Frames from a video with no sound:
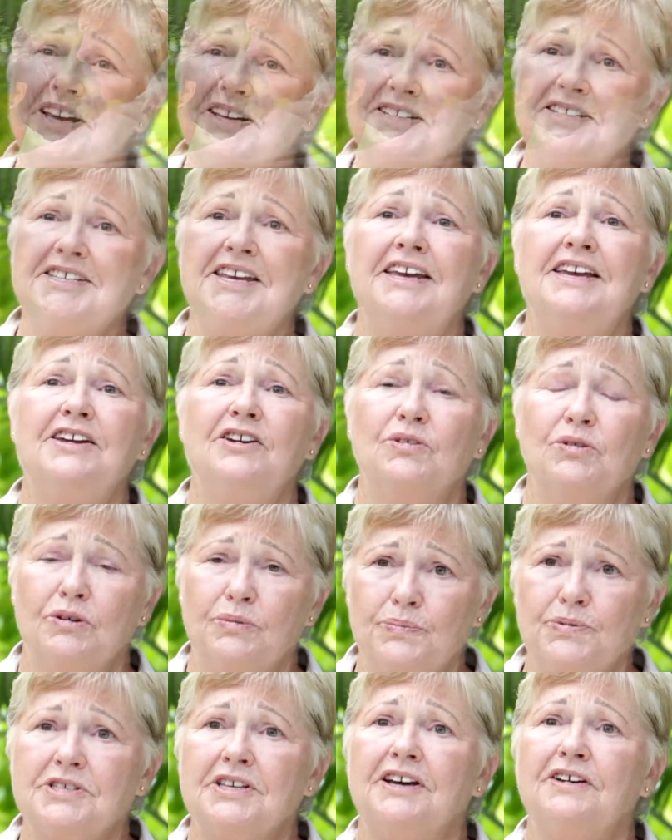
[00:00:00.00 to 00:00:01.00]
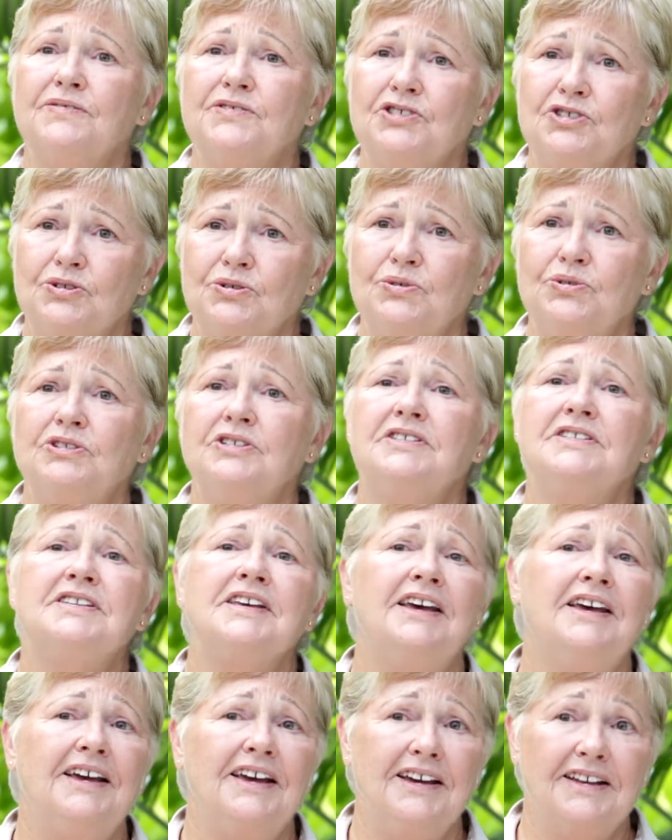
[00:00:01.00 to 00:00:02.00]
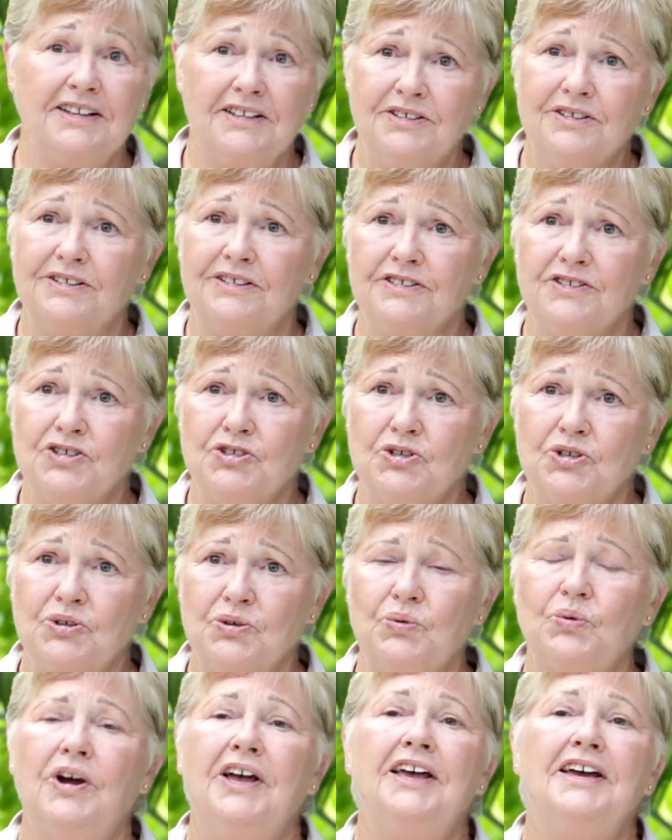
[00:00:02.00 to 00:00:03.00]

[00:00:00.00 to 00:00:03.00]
can take groups of students and adults to